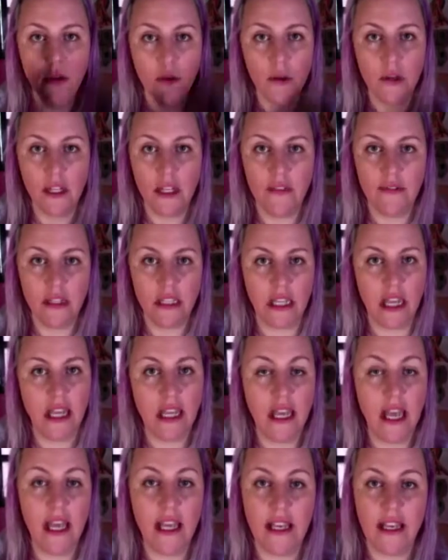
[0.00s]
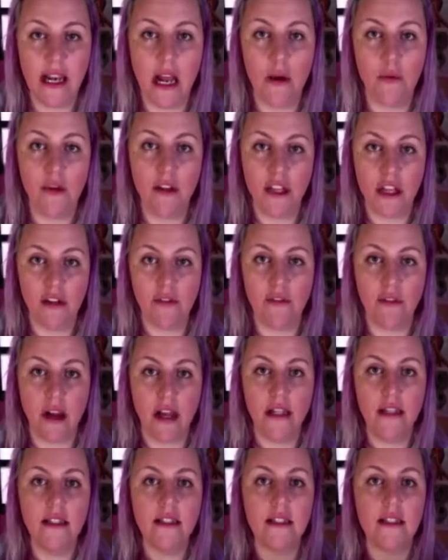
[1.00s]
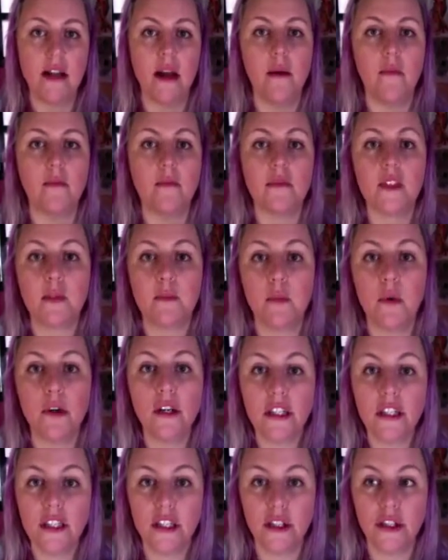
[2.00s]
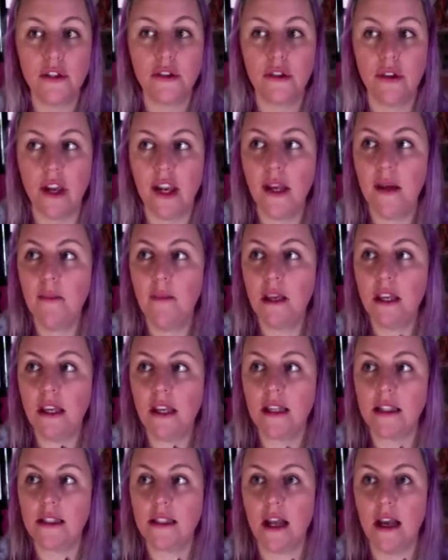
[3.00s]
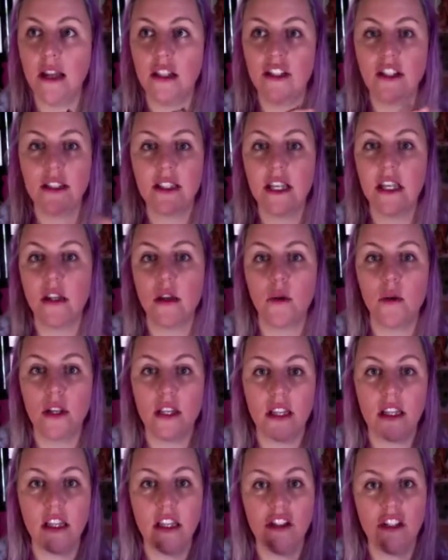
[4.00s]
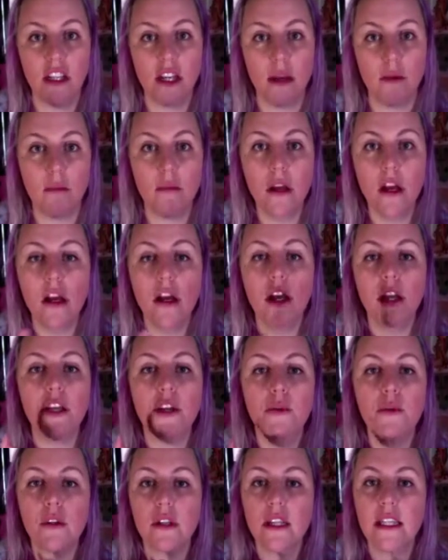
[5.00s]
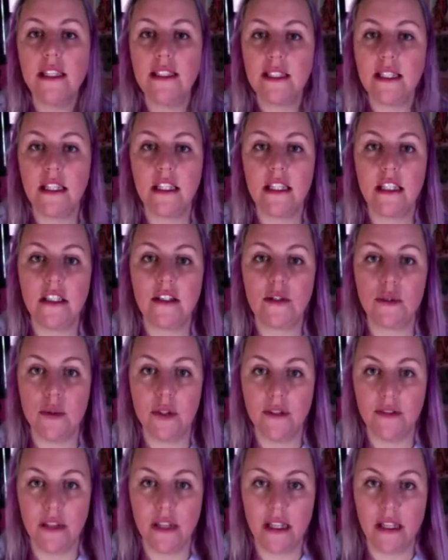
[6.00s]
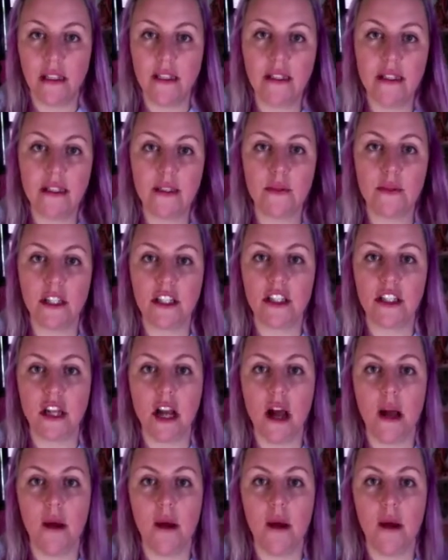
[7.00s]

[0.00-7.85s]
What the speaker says: or even like hanging out with your friends. Sports are great because just like going to the gym, you're releasing endorphins, which